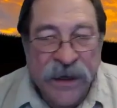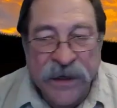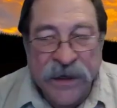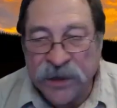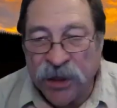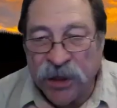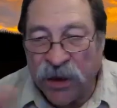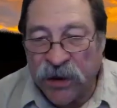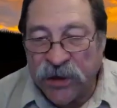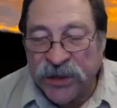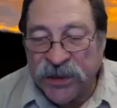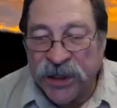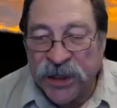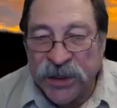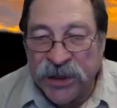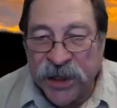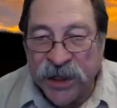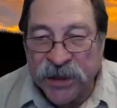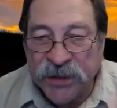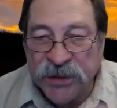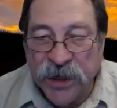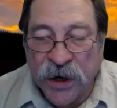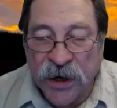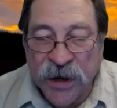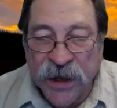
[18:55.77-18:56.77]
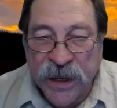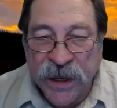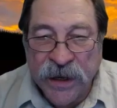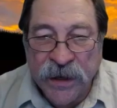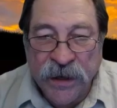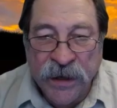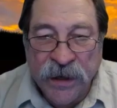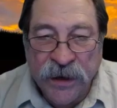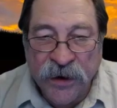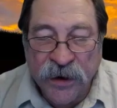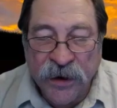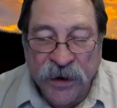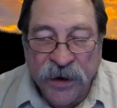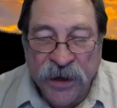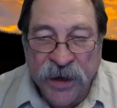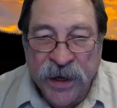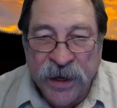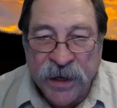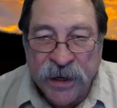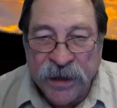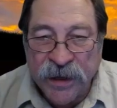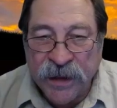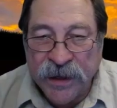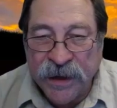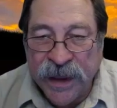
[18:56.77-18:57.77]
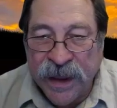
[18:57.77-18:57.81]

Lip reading: As long as you hit that target, you're good.